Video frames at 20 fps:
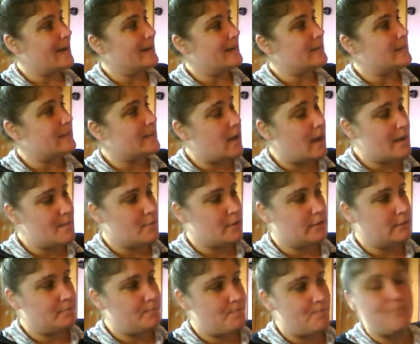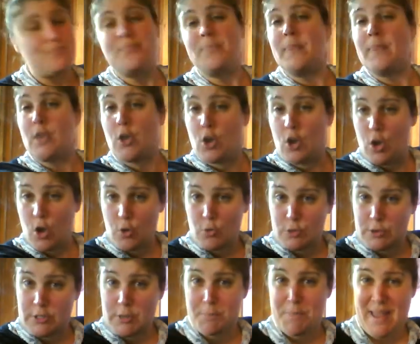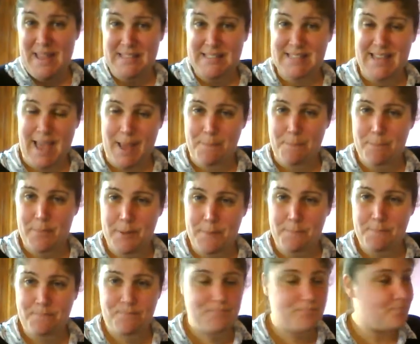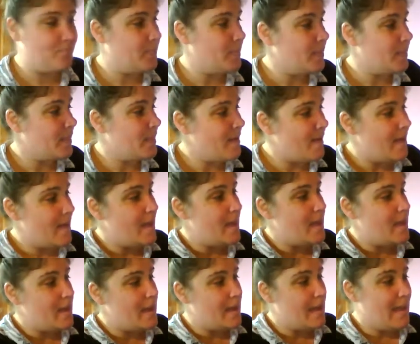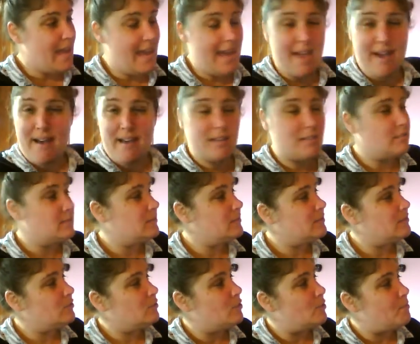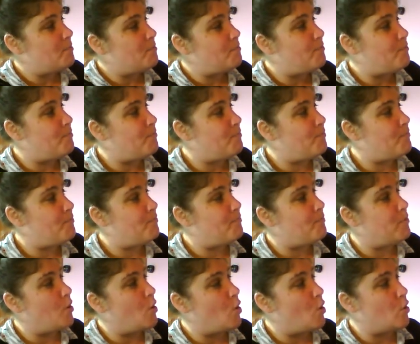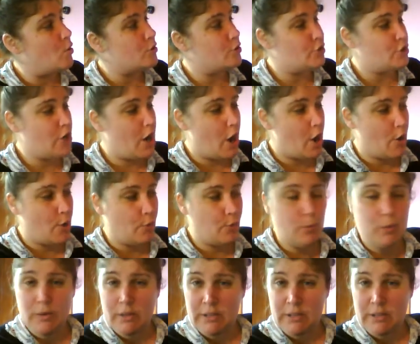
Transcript: So Joe falls down the hole, and Simon goes to base camp.